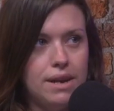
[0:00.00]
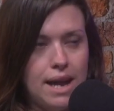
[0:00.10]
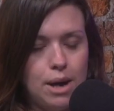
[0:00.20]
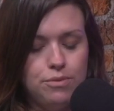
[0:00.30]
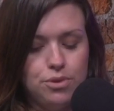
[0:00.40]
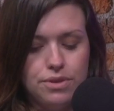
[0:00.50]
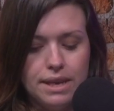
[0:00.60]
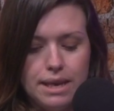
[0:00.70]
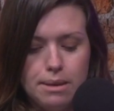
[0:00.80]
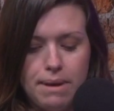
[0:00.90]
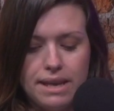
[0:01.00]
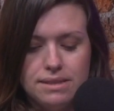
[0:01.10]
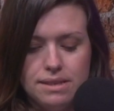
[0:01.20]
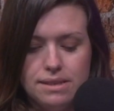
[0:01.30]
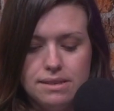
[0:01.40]
unhelpful thinking
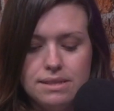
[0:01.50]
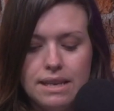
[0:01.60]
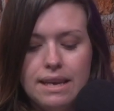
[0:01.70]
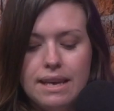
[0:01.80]
patterns,